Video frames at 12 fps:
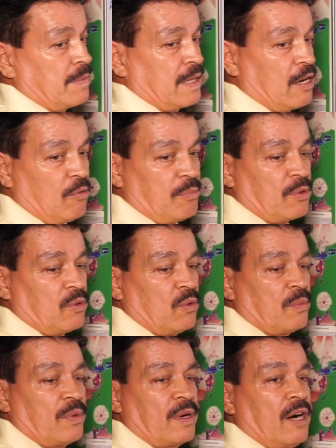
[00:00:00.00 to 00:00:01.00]
how
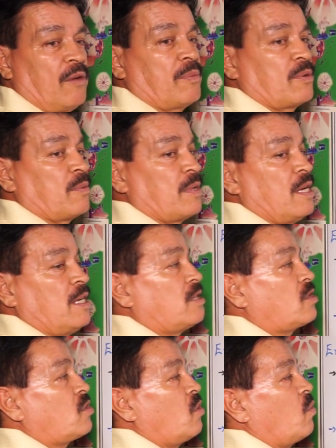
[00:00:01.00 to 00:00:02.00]
prove.
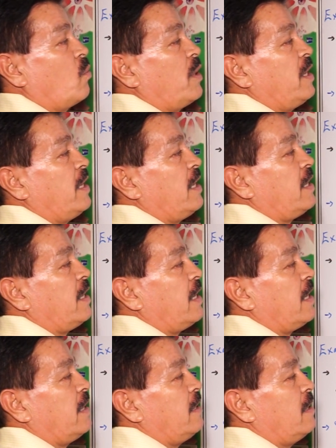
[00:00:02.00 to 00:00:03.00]
So we need
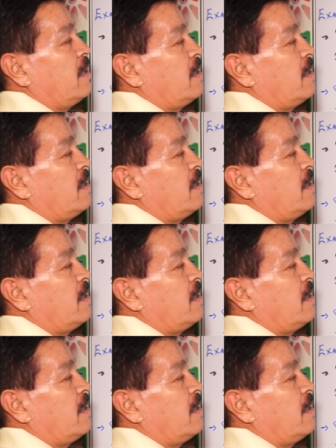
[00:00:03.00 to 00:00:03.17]
here,